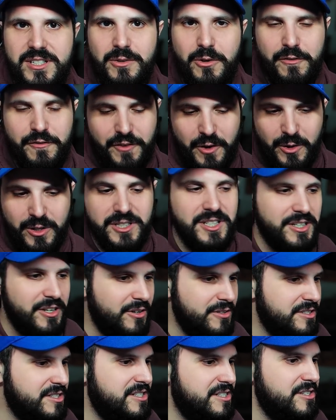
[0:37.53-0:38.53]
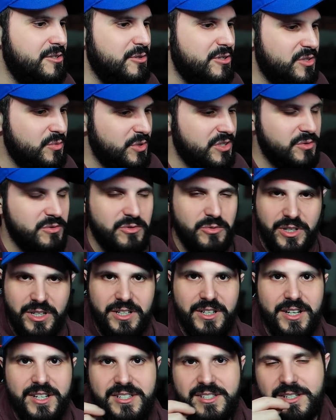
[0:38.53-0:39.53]
you know, focusing on Seuss, which was really
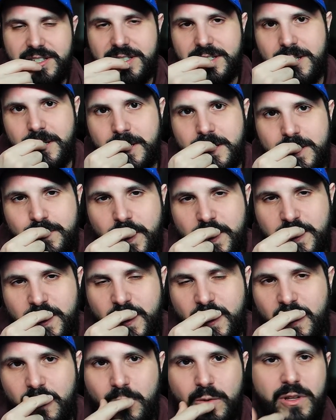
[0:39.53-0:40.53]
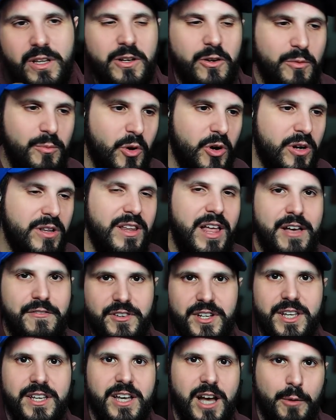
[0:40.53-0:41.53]
nice to see, especially a little more
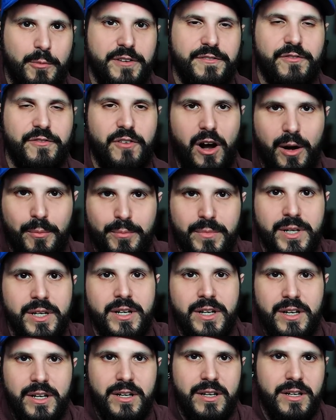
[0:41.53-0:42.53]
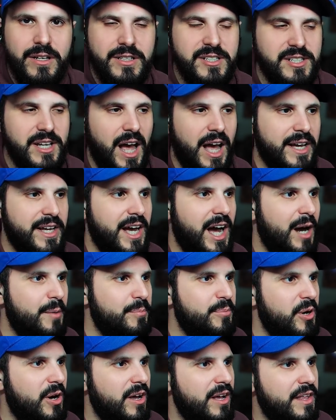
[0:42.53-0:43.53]
levity coming from sock opera.